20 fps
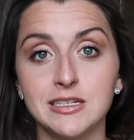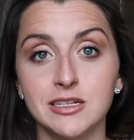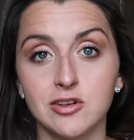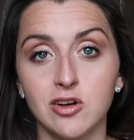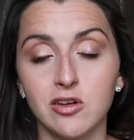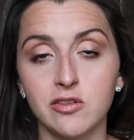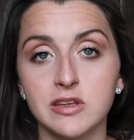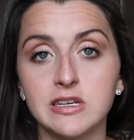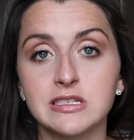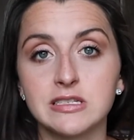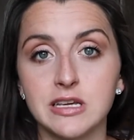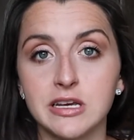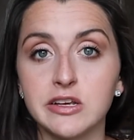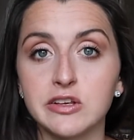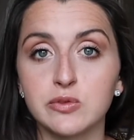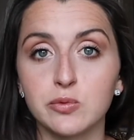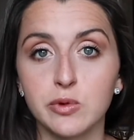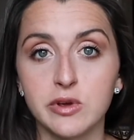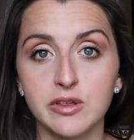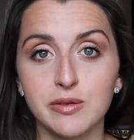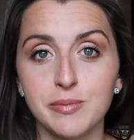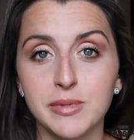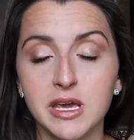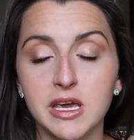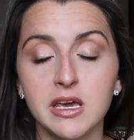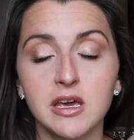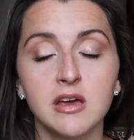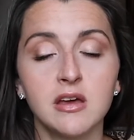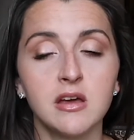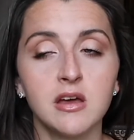did all these things with
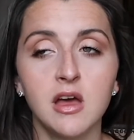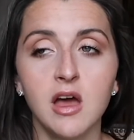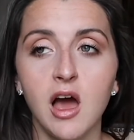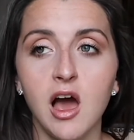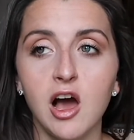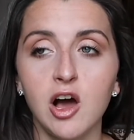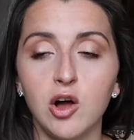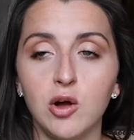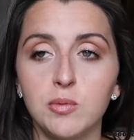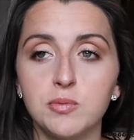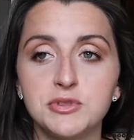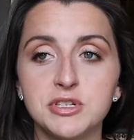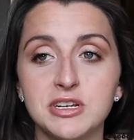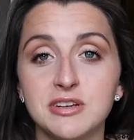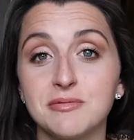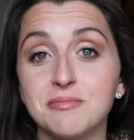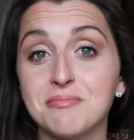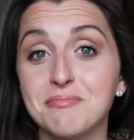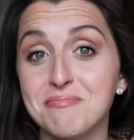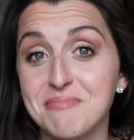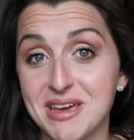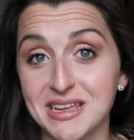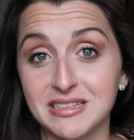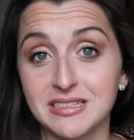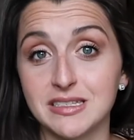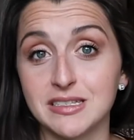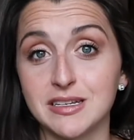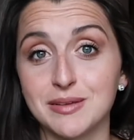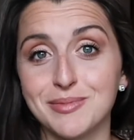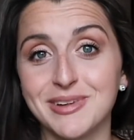me helped
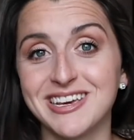immensely,